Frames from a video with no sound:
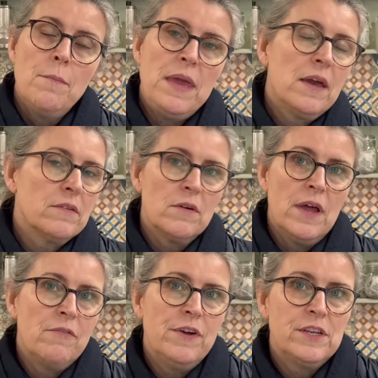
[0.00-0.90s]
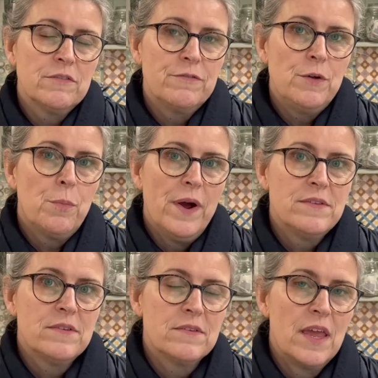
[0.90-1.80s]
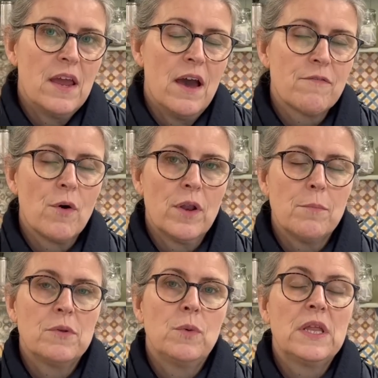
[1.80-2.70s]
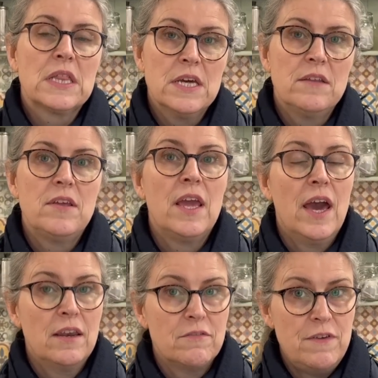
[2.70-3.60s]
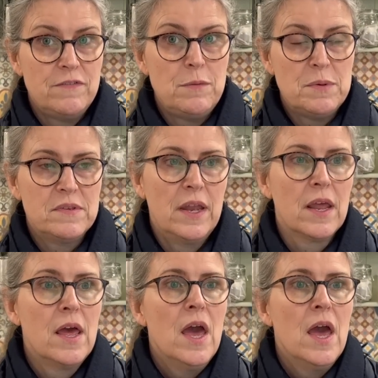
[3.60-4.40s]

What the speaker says: because on average food prices here have gone up between 30 and 50%.